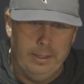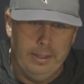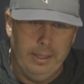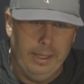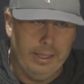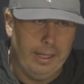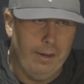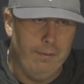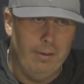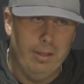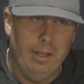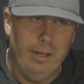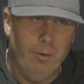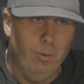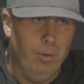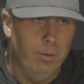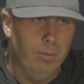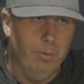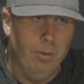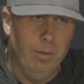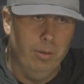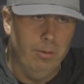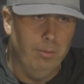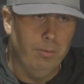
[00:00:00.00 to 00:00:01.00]
Like
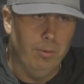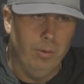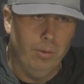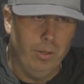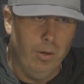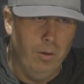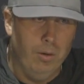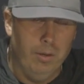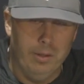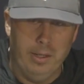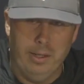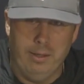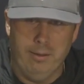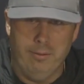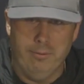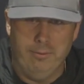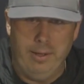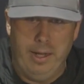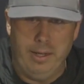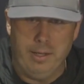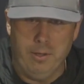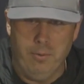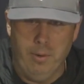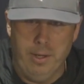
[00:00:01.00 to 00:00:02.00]
everything, we'll go in there and
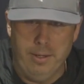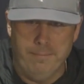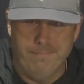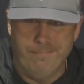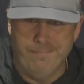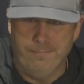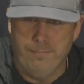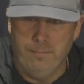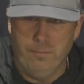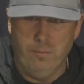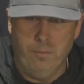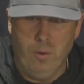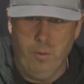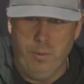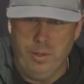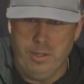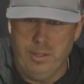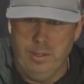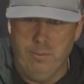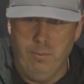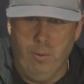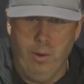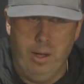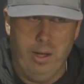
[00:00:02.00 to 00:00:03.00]
evaluate what we
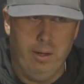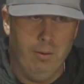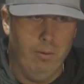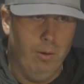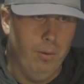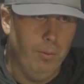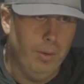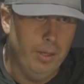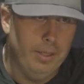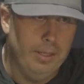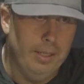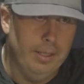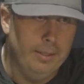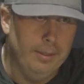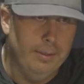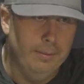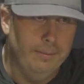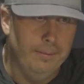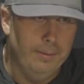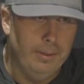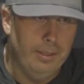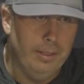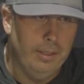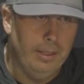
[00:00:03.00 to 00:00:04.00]
did well, what we didn't.
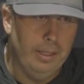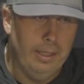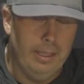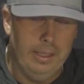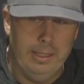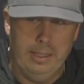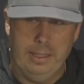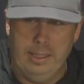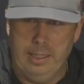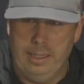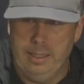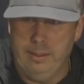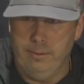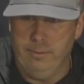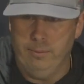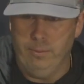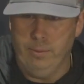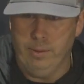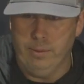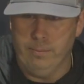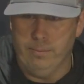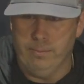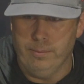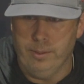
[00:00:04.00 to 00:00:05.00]
And,
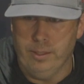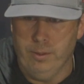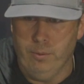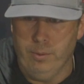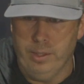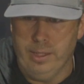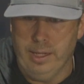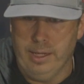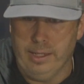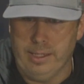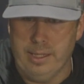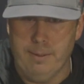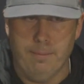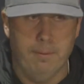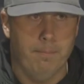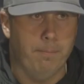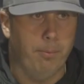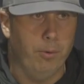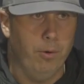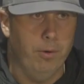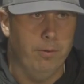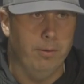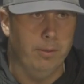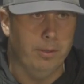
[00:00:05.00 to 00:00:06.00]
you know, we got to keep
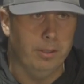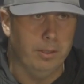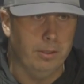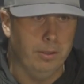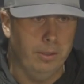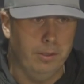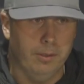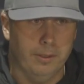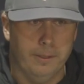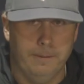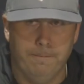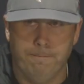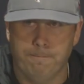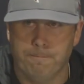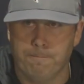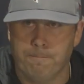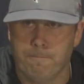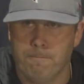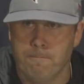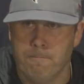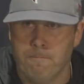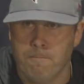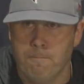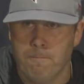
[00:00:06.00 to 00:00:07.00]
improving, clearly.
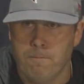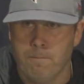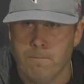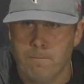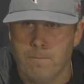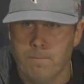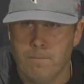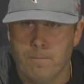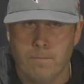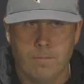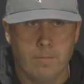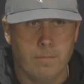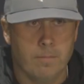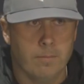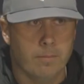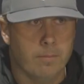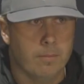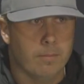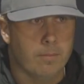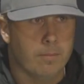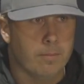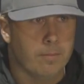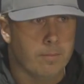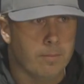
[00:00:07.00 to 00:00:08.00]
Is
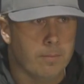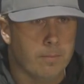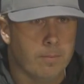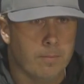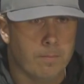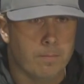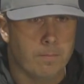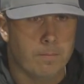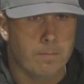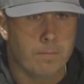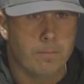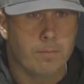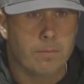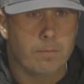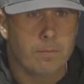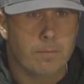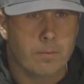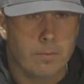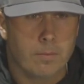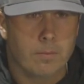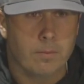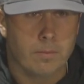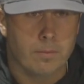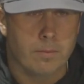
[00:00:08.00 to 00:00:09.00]

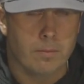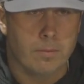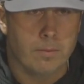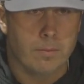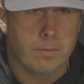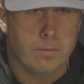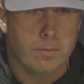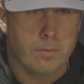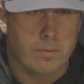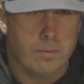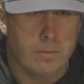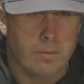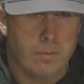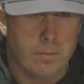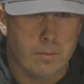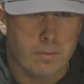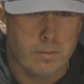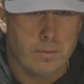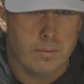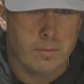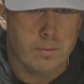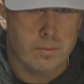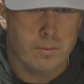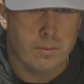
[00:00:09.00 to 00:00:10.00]
the margin for error
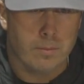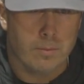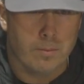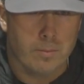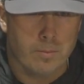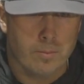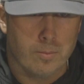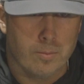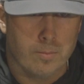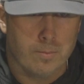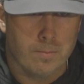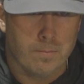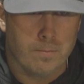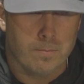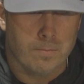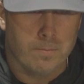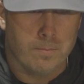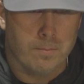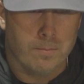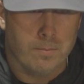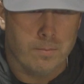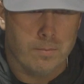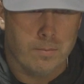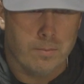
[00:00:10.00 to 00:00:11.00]
for this team
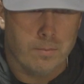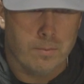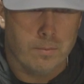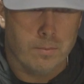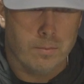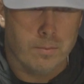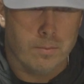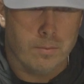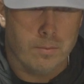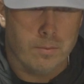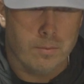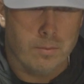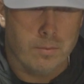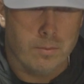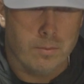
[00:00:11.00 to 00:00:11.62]
maybe smaller